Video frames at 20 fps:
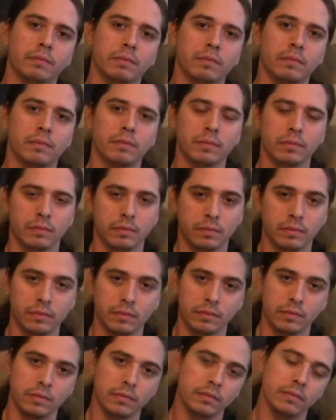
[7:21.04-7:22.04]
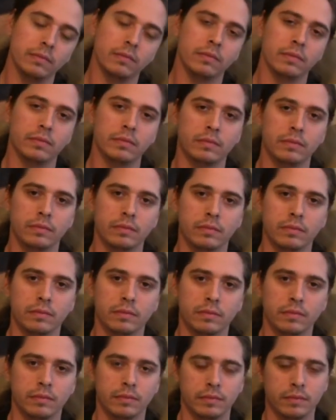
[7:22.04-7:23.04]

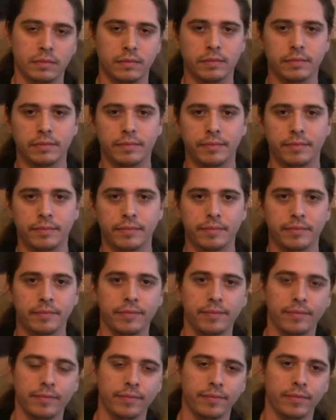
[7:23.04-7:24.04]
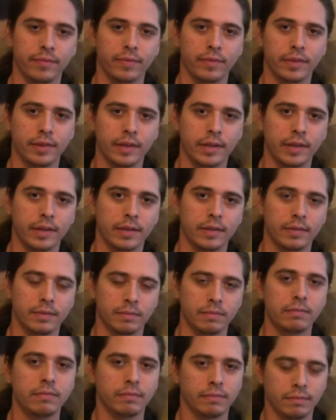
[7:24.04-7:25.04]

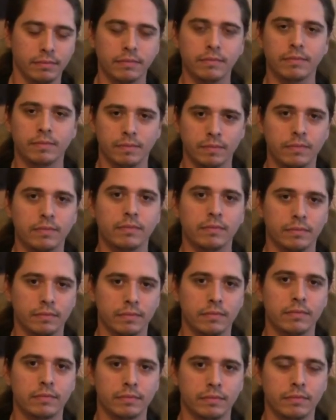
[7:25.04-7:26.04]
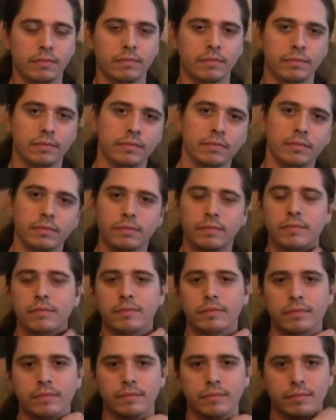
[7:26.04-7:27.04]

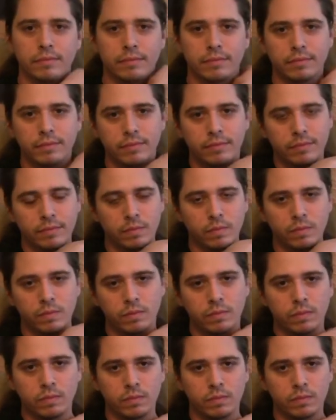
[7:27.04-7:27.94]
(not speaking)